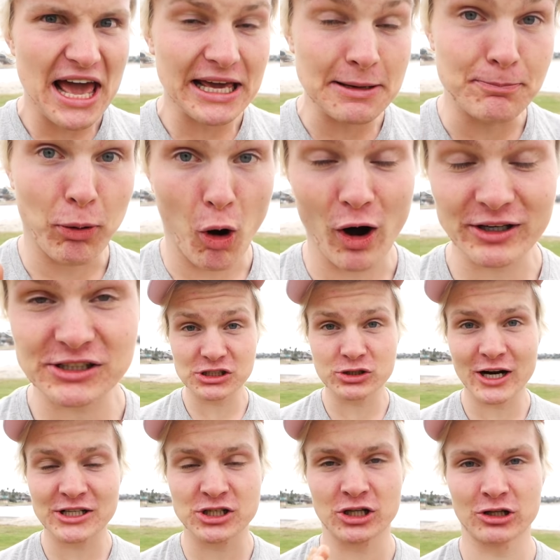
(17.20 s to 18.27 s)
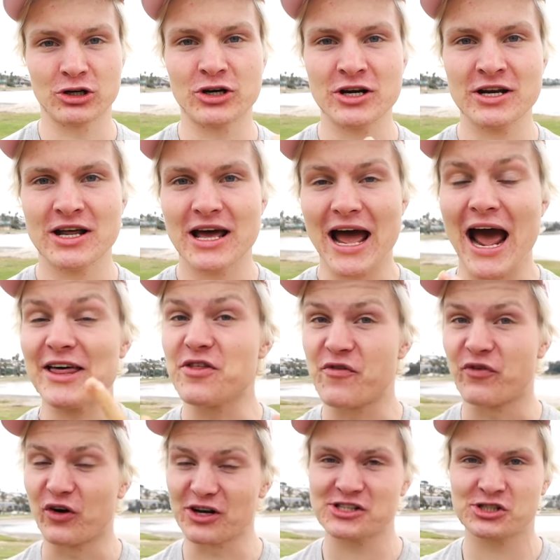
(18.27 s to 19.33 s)
important trick to learn, and the
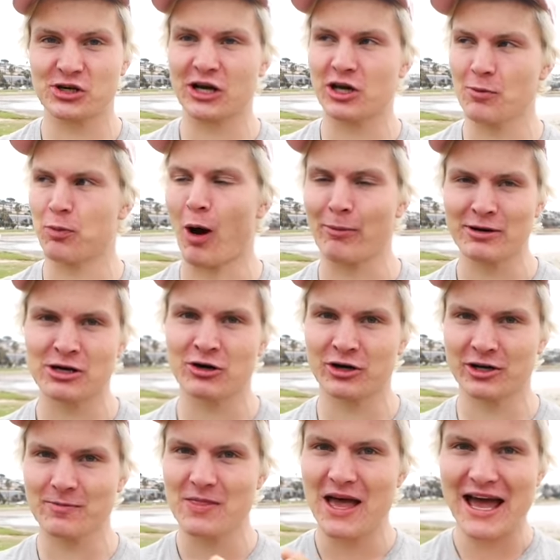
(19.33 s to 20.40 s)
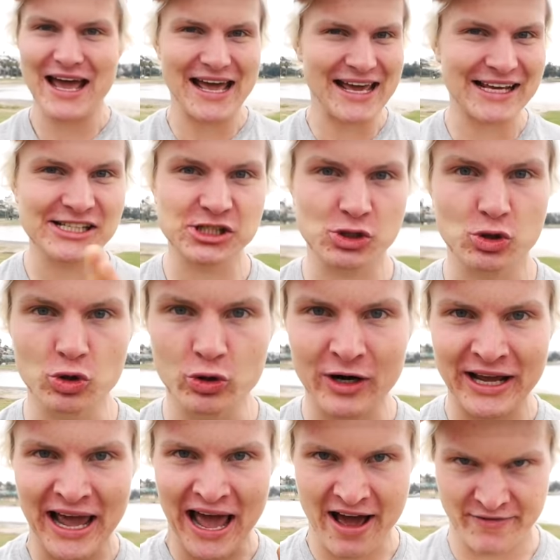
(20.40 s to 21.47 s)
first trick you probably learn in
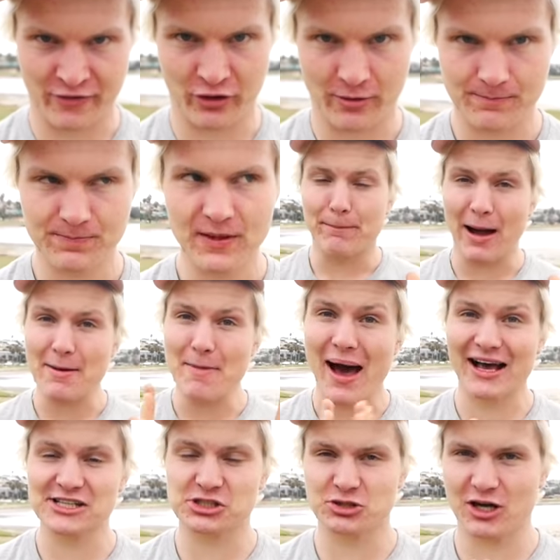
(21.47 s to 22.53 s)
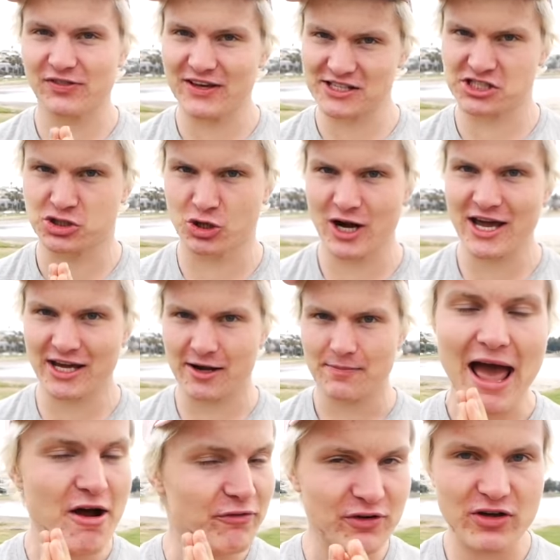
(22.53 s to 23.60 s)
scootering ever. By mastering this trick,
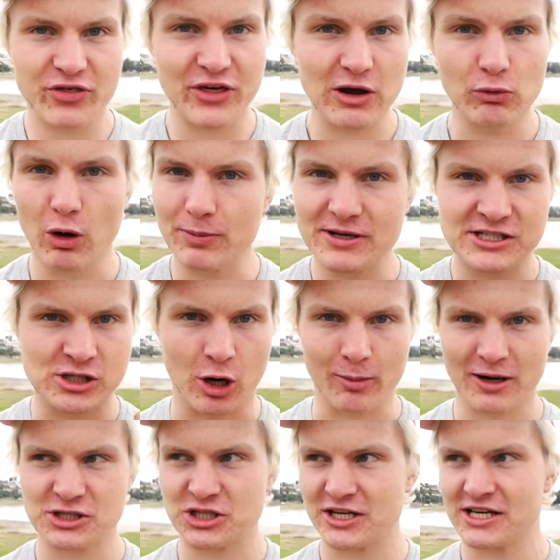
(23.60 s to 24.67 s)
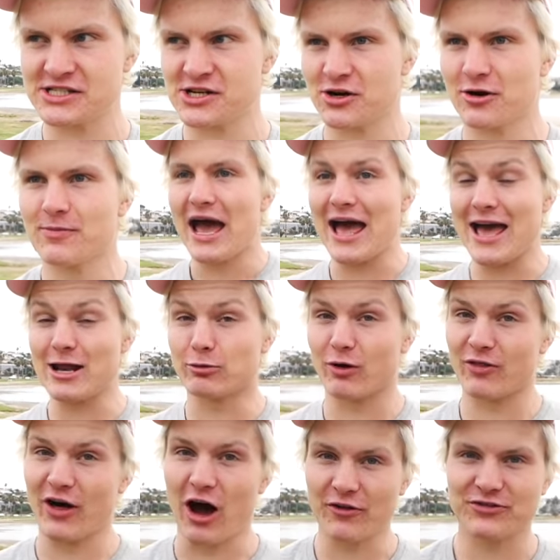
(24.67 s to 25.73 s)
everything will be so much easier, and
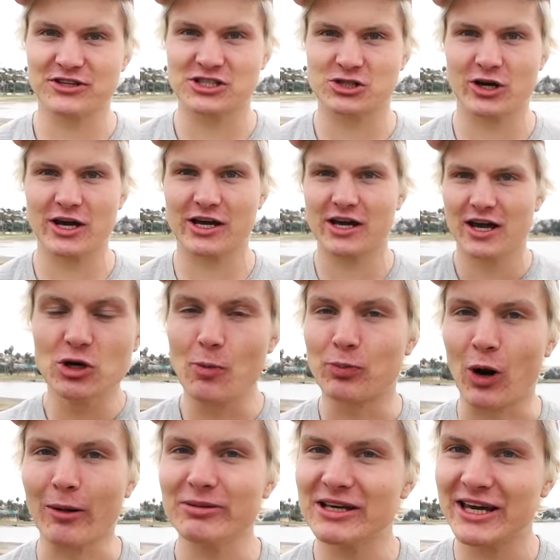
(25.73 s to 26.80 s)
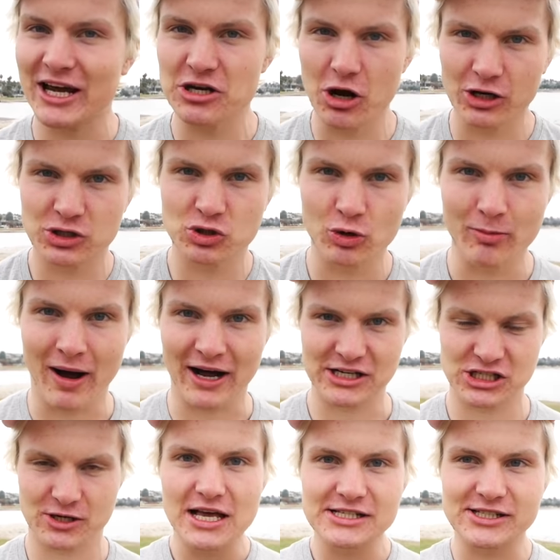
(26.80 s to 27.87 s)
without this trick you probably cannot do
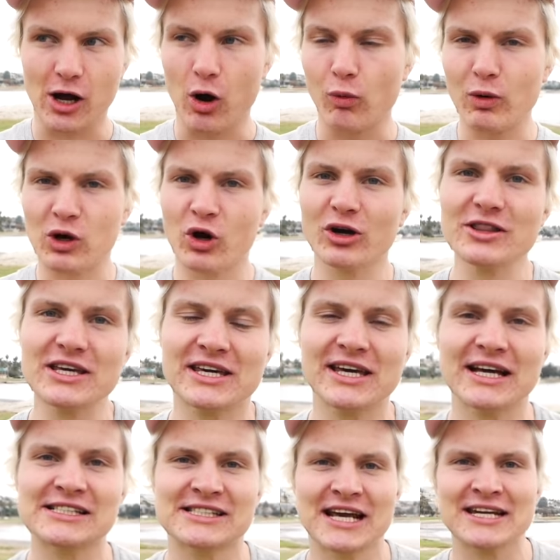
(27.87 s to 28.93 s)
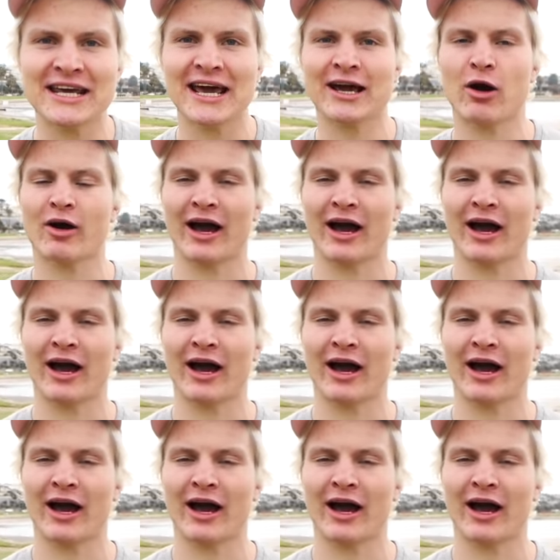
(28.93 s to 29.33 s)
much. So we're currently here in San Diego,